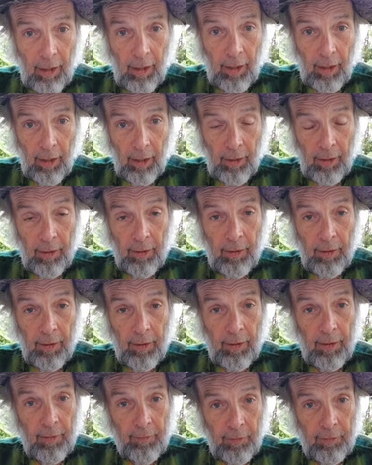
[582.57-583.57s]
uh,
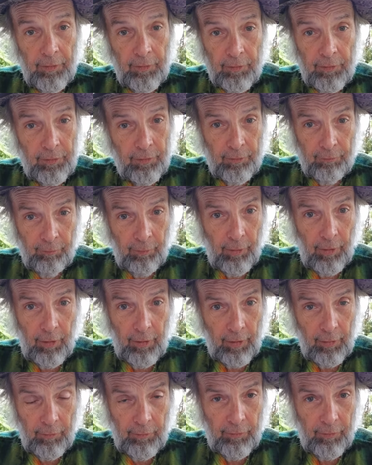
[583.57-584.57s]
this is as
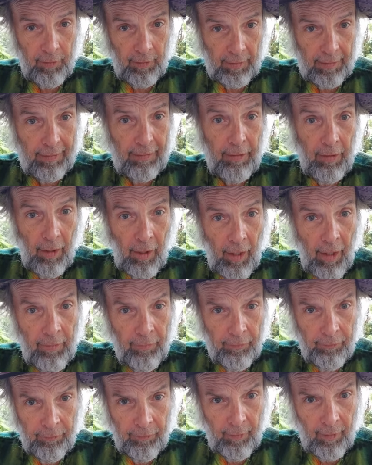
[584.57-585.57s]
far as it
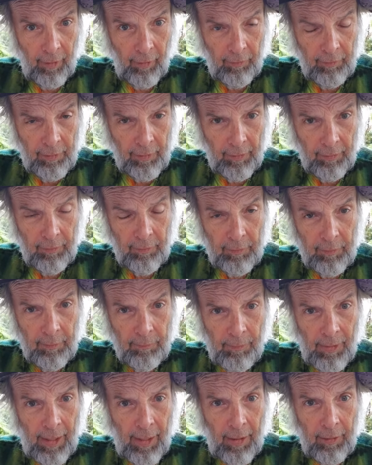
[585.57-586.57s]
gets out here in
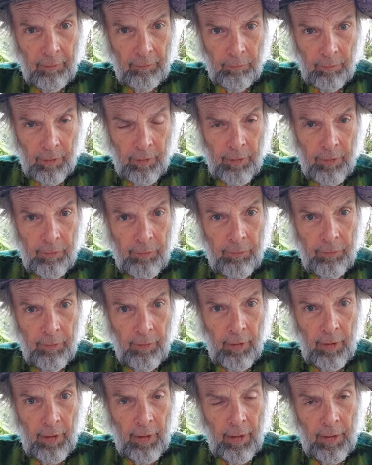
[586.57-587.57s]
the backwoods,
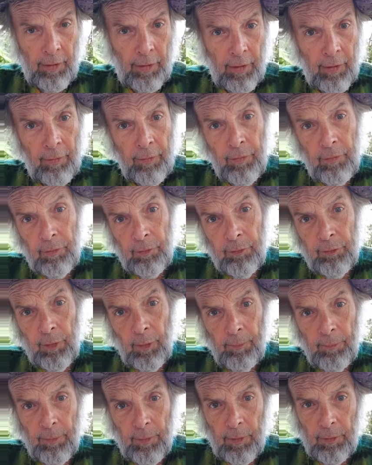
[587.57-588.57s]
and uh, there's
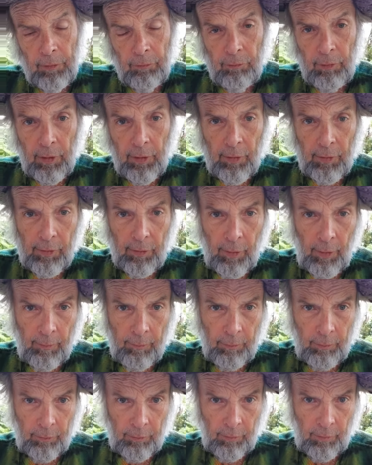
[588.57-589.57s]
something three
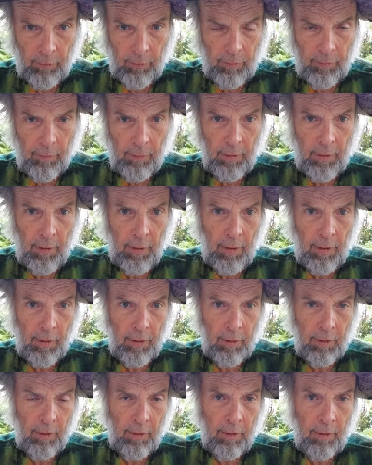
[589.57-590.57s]
kilometers north of
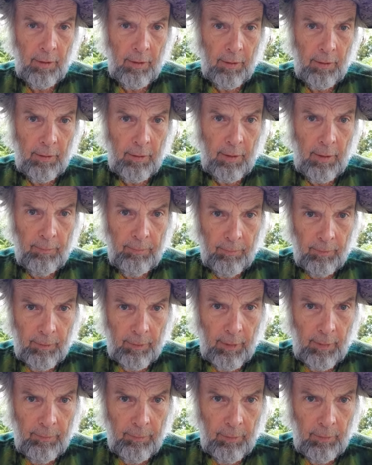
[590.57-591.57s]
here. Keep
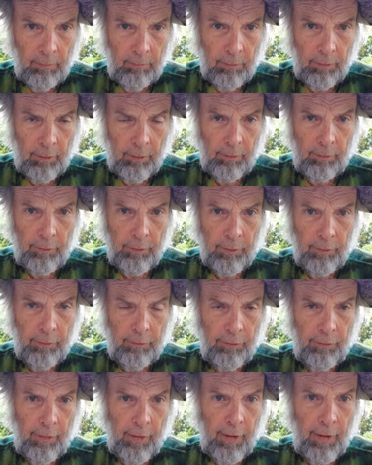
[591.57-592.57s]
keep your
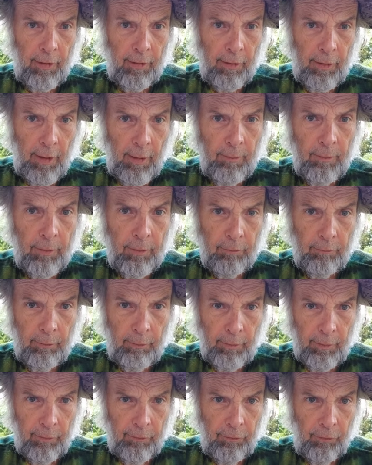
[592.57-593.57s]
mule saddled up because we
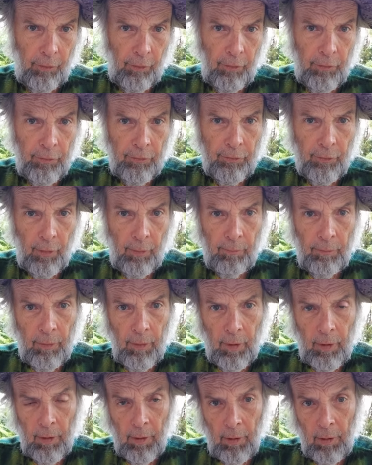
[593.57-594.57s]
want to show you
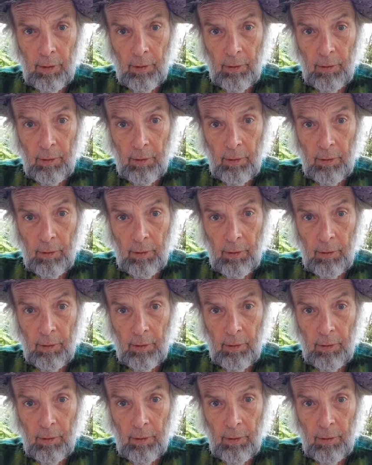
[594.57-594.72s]
something.